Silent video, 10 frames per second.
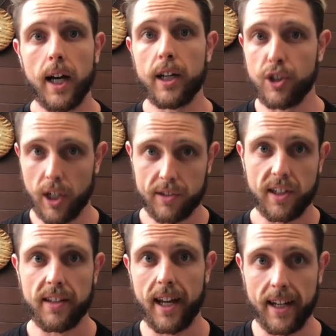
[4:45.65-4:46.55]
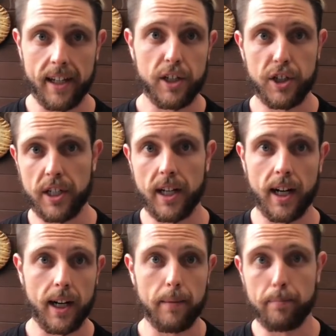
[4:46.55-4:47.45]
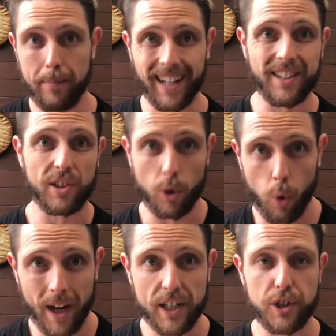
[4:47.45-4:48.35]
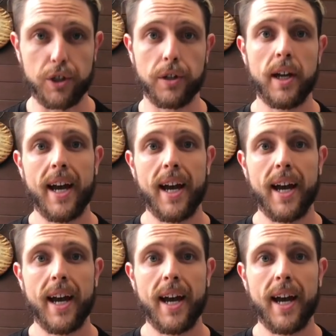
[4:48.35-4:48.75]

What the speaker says: adjusting that energy balance equation,